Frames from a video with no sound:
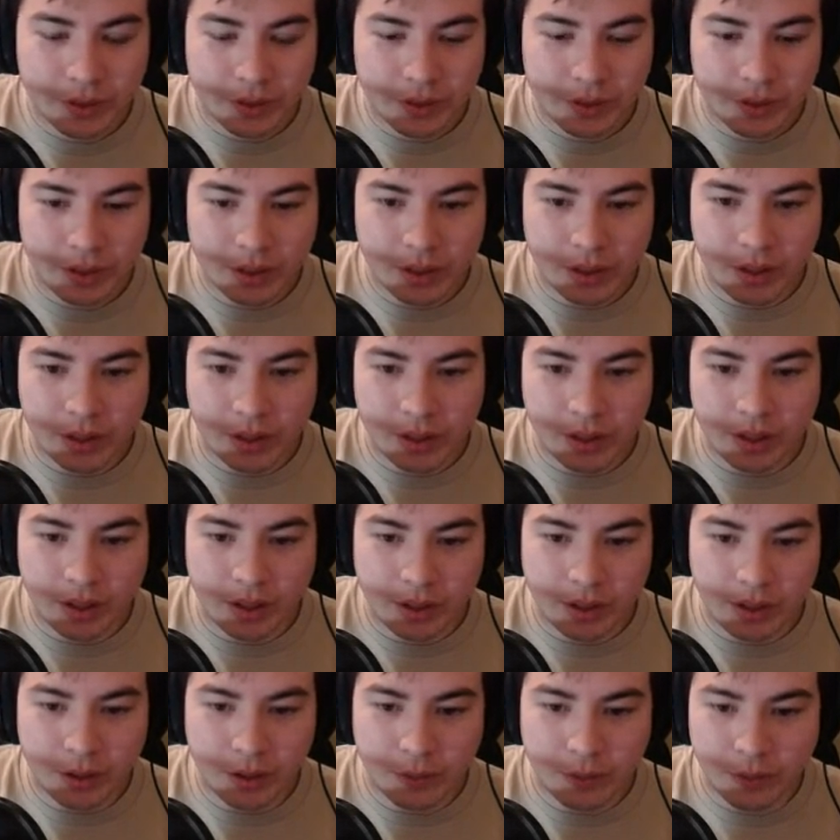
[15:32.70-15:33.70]

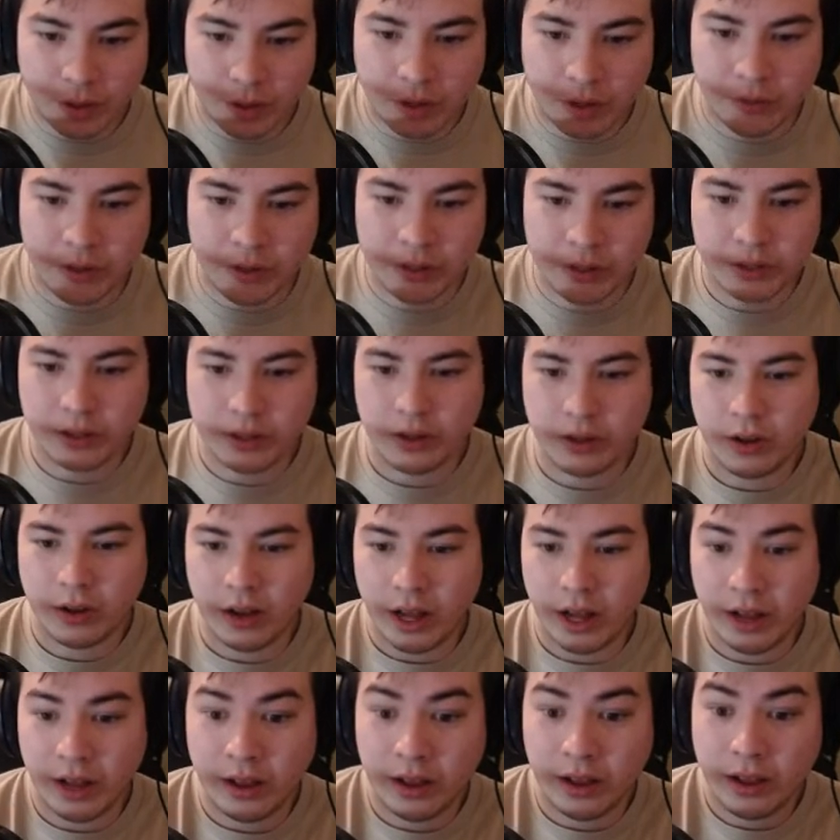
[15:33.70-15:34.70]
Her evolve is
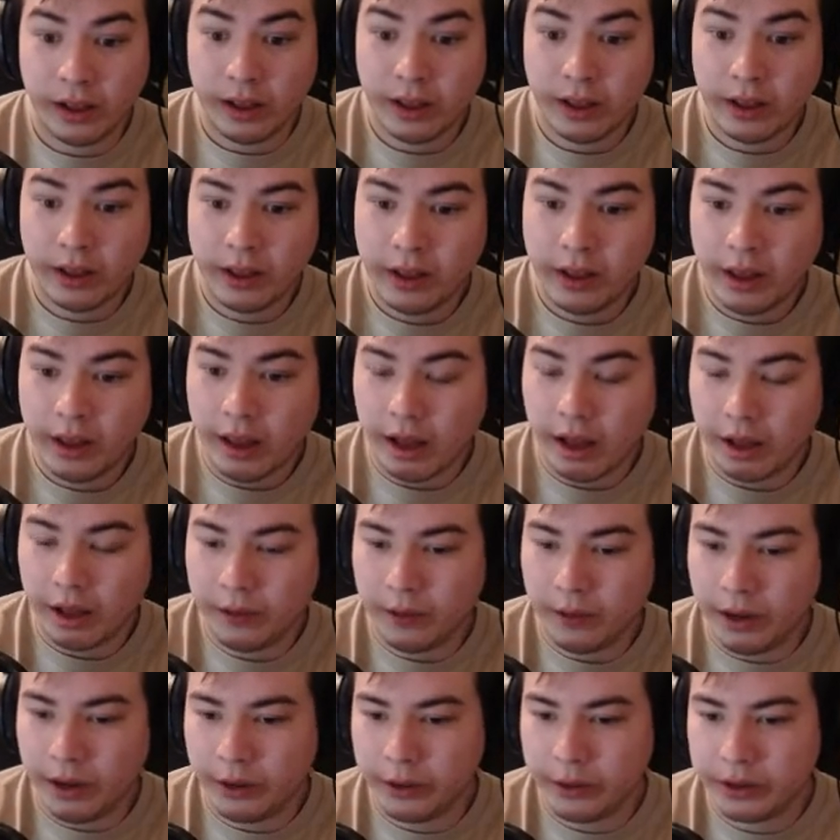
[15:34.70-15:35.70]
all allied
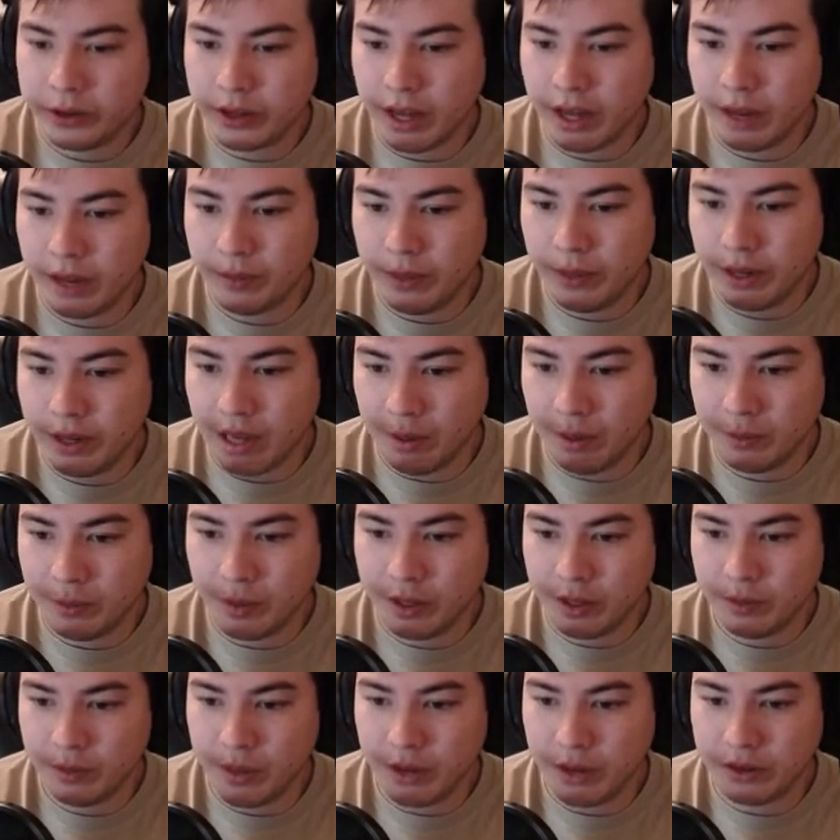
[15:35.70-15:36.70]
followers can't be damaged by
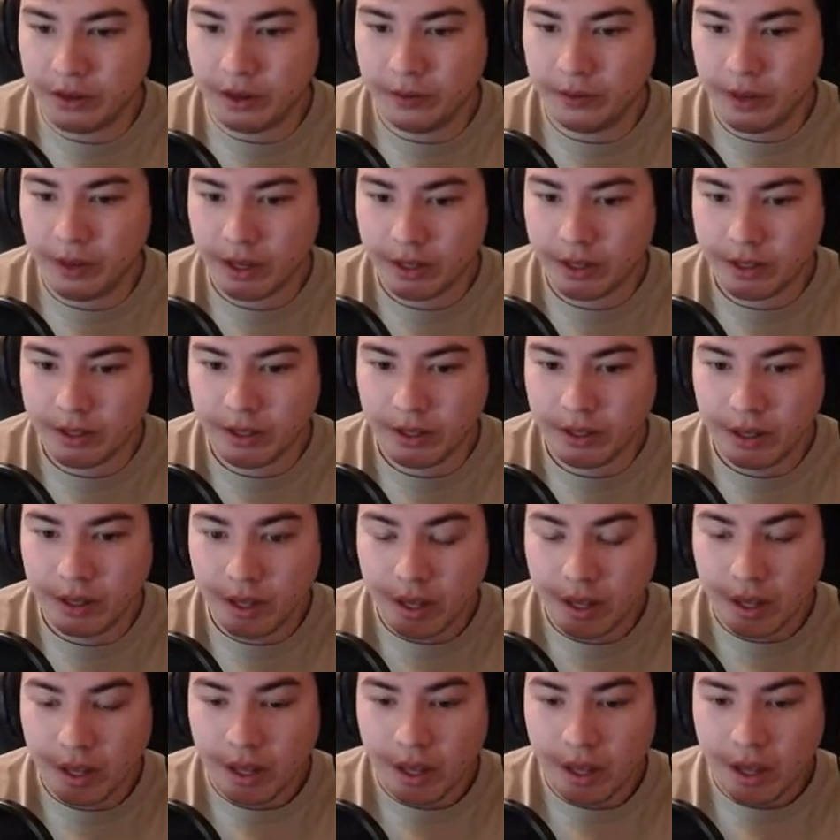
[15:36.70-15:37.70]
spells and effects
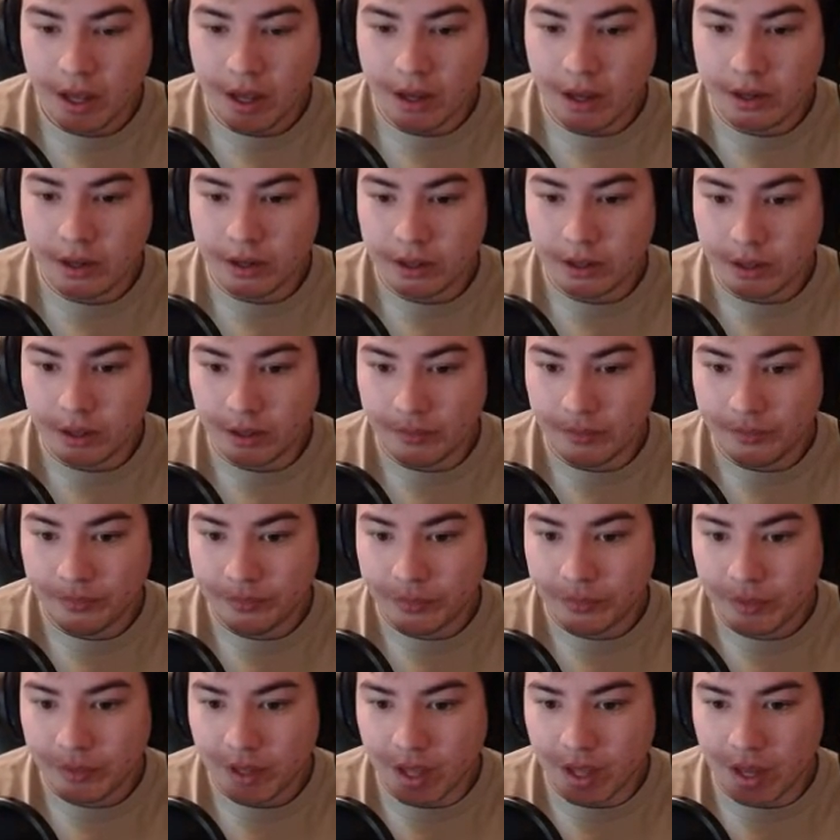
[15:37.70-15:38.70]
until
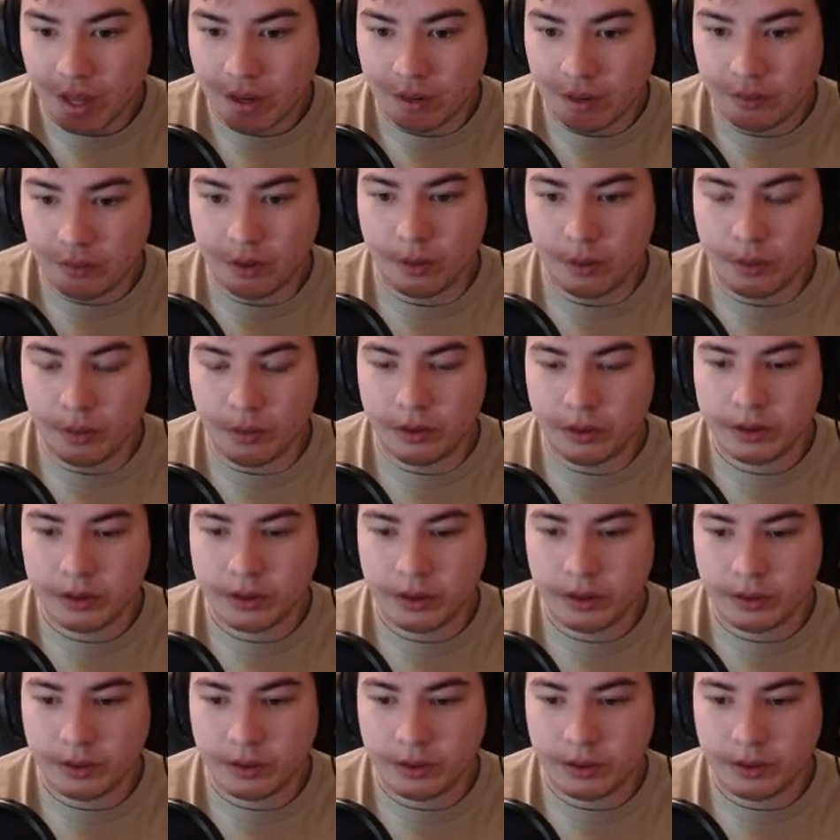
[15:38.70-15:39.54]
end of your opponent's turn.